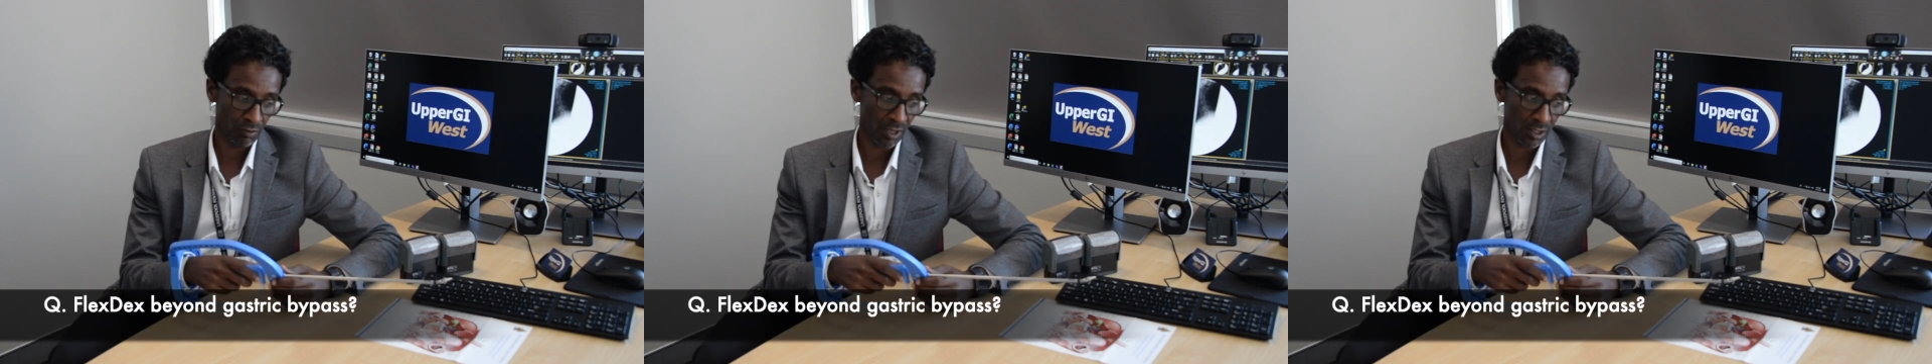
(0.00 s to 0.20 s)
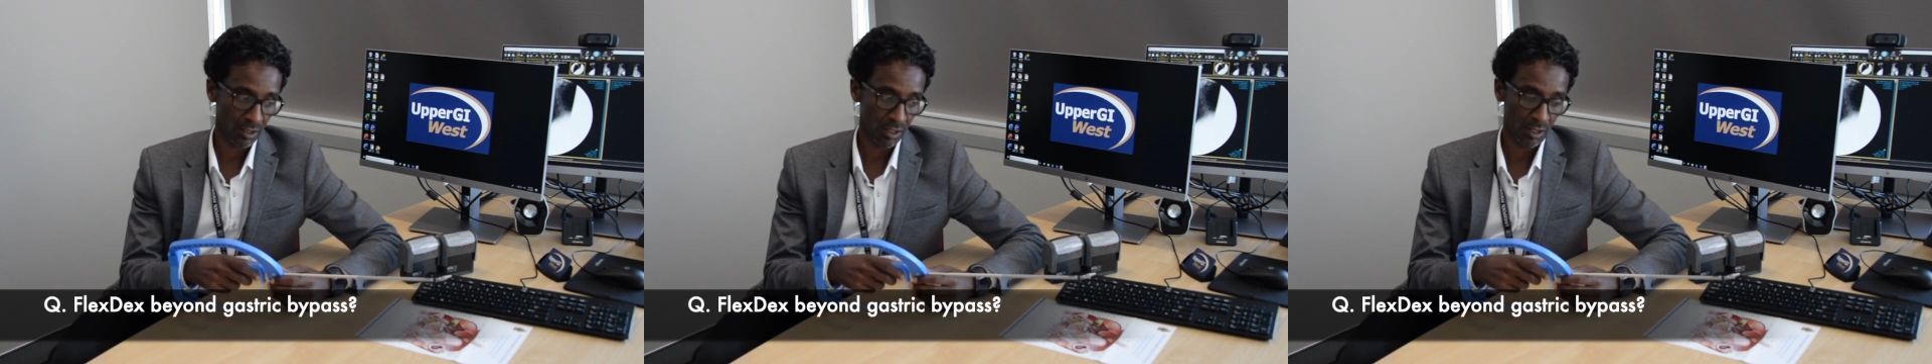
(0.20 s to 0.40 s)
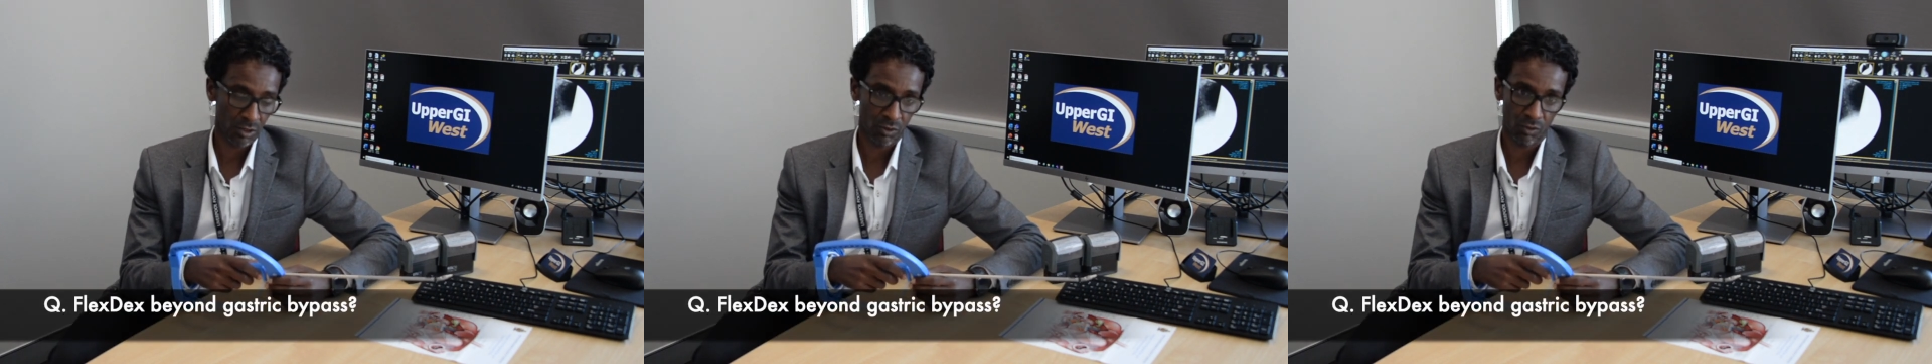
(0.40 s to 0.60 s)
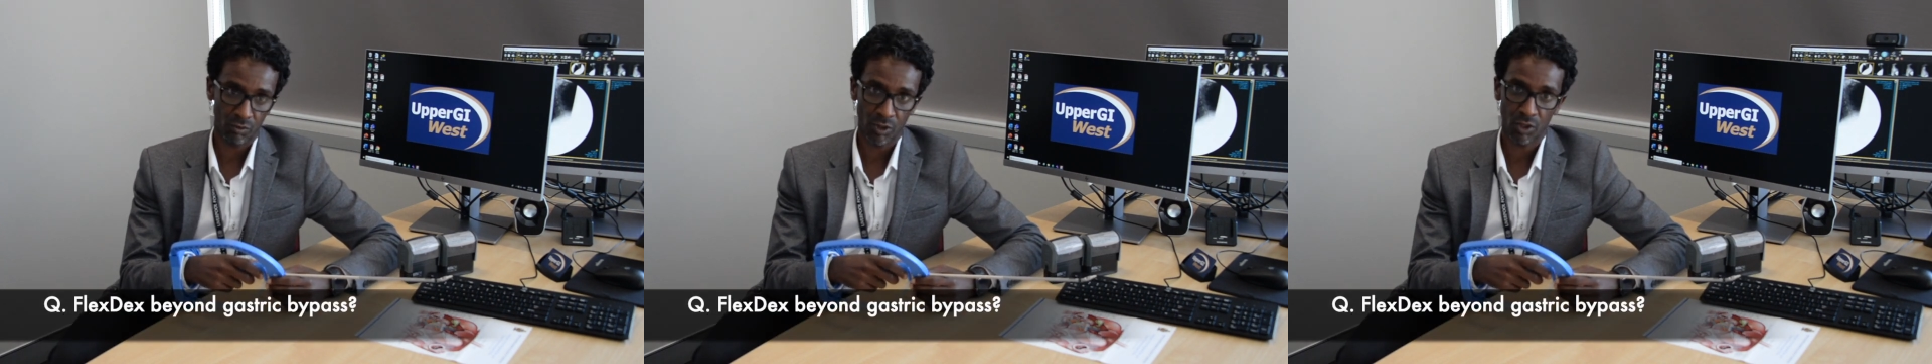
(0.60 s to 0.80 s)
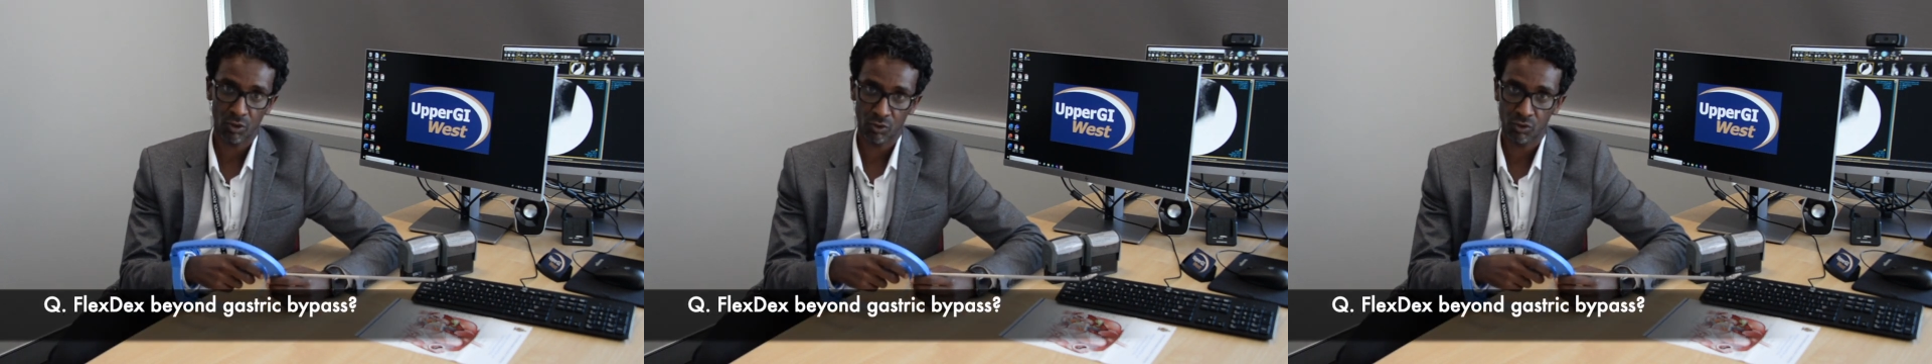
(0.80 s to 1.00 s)
FlexDex to
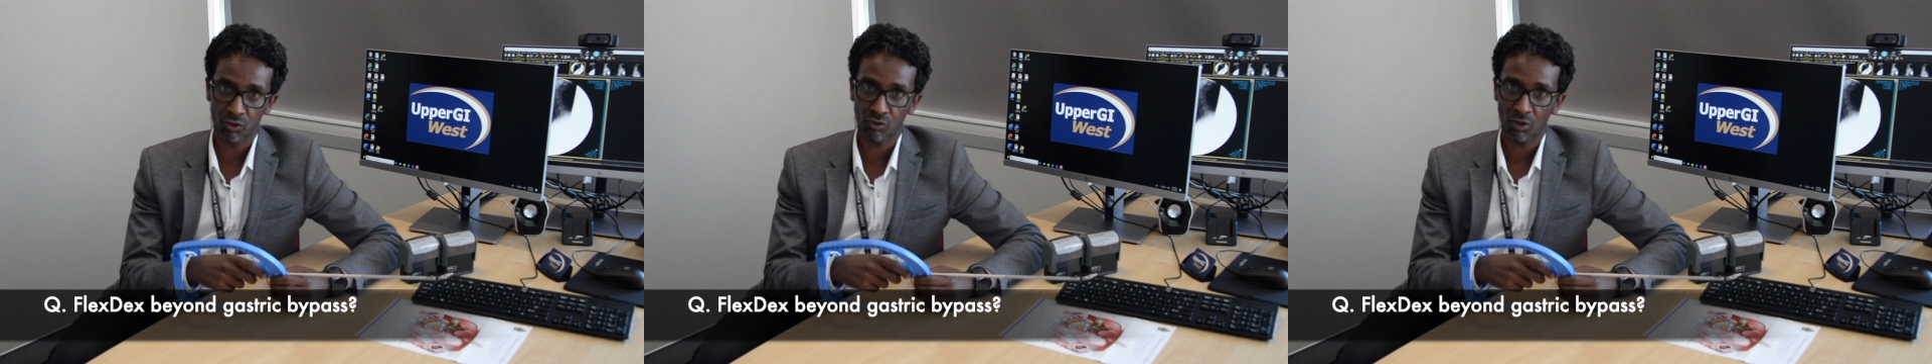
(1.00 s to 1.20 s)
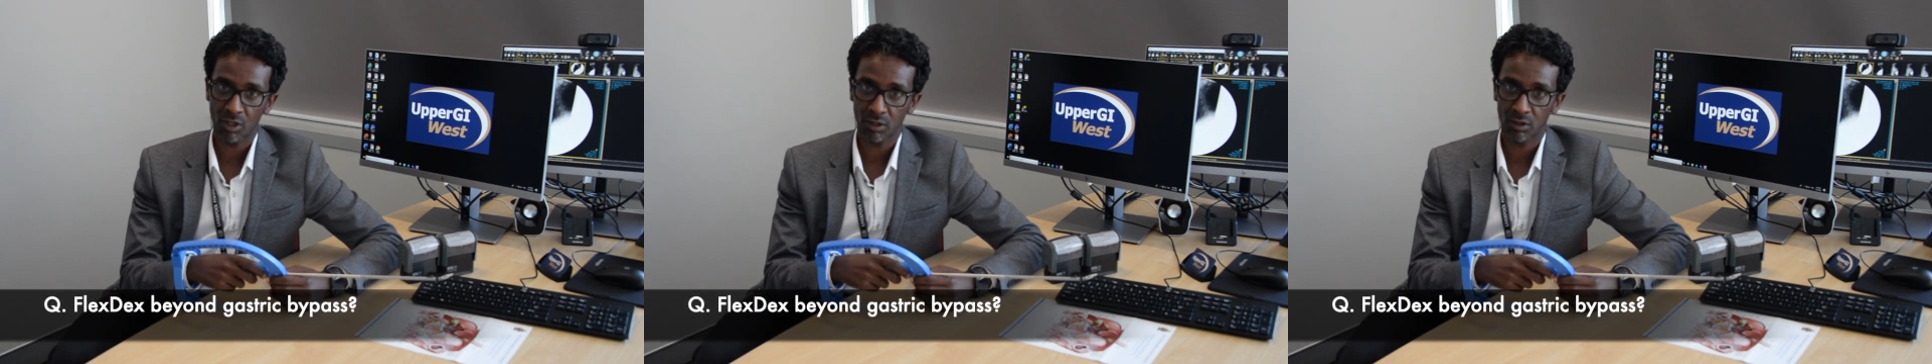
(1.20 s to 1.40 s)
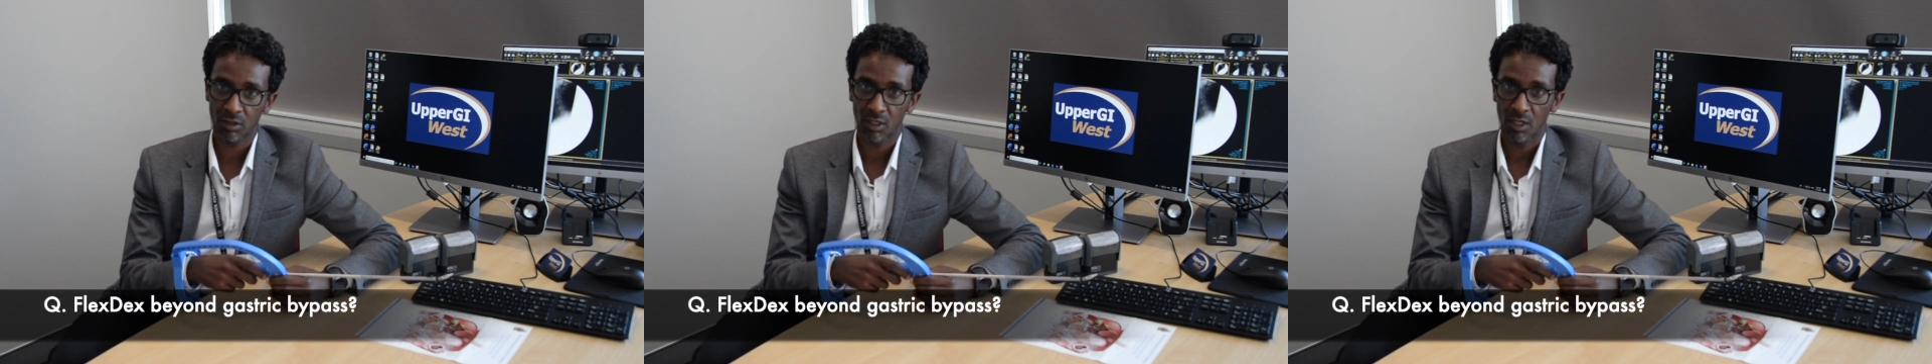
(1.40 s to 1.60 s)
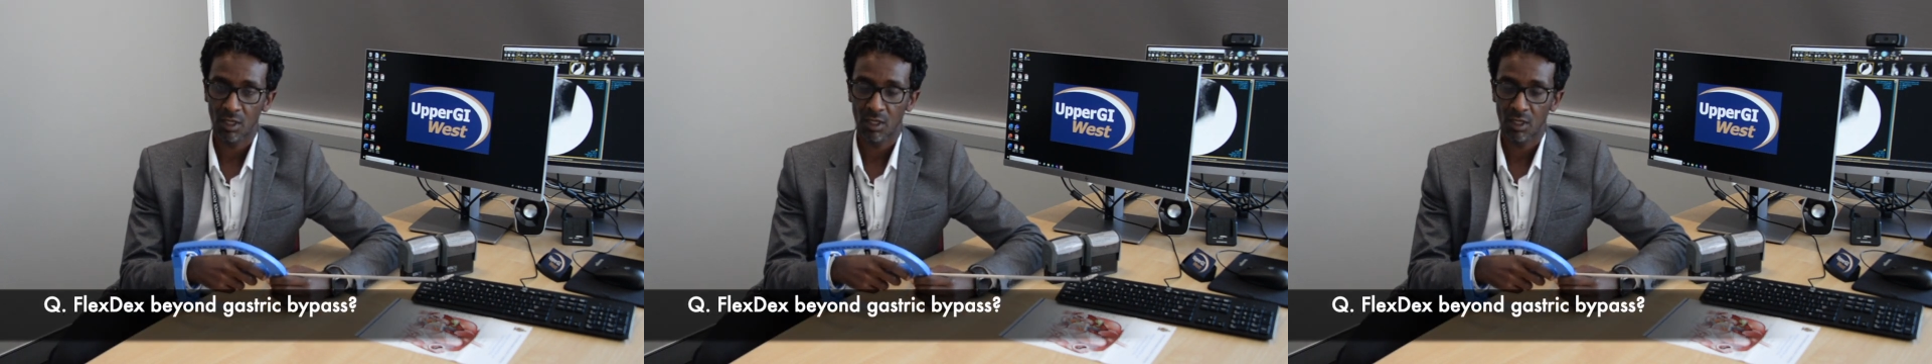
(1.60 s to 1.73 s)
reconstruct